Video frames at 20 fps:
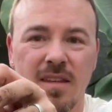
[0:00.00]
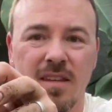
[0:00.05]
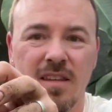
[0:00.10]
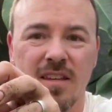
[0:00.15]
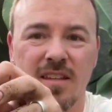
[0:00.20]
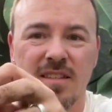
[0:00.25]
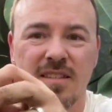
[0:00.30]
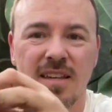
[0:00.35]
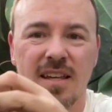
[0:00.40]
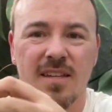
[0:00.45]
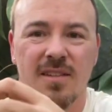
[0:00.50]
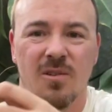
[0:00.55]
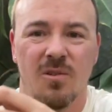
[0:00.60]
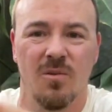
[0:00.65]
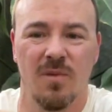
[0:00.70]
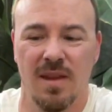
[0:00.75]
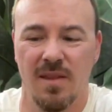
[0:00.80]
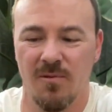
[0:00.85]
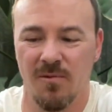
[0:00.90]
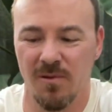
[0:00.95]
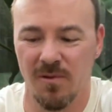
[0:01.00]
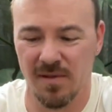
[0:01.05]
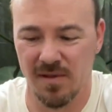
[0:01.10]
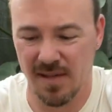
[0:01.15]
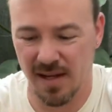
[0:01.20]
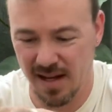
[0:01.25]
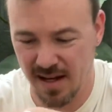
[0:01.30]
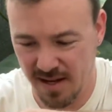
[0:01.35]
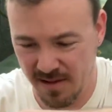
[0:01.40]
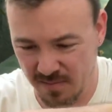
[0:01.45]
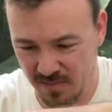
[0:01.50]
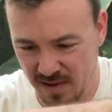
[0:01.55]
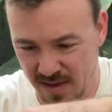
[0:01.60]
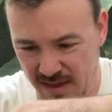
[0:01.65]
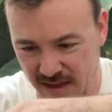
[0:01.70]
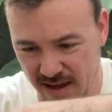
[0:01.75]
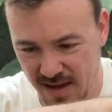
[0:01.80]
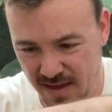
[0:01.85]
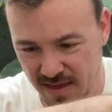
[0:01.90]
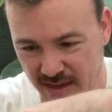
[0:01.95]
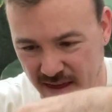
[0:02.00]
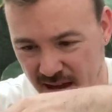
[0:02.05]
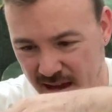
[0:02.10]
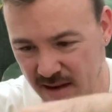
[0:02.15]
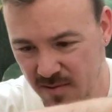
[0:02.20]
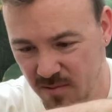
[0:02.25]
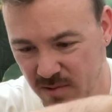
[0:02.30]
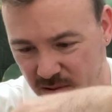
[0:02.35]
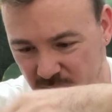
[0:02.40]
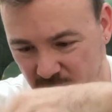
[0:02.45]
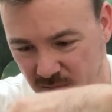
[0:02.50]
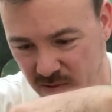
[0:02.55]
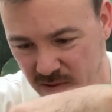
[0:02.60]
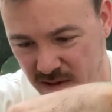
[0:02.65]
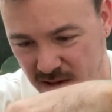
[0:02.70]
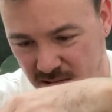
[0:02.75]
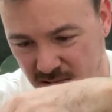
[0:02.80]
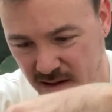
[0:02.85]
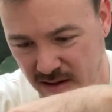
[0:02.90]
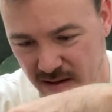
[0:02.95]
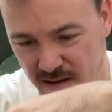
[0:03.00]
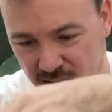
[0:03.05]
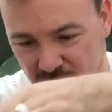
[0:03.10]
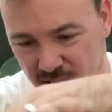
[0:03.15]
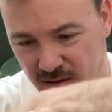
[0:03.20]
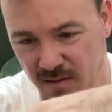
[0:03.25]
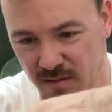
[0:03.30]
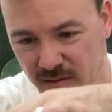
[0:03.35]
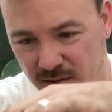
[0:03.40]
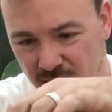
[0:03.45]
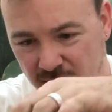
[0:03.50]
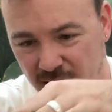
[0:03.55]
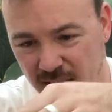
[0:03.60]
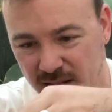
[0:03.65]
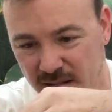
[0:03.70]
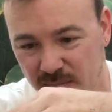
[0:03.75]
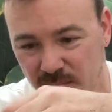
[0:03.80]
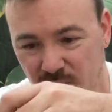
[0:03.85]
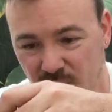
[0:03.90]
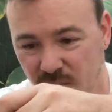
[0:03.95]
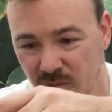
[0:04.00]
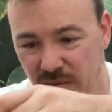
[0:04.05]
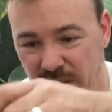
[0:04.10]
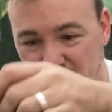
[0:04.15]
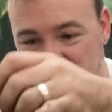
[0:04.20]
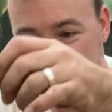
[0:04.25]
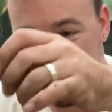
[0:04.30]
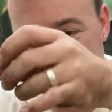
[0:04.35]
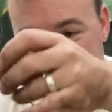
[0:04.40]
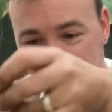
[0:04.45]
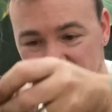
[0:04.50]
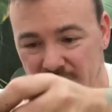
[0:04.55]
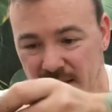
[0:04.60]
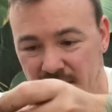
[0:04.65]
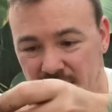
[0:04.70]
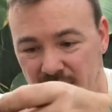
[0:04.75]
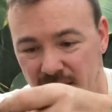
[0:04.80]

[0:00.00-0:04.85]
You can see sort of where the roots are, but that they will explore within a week.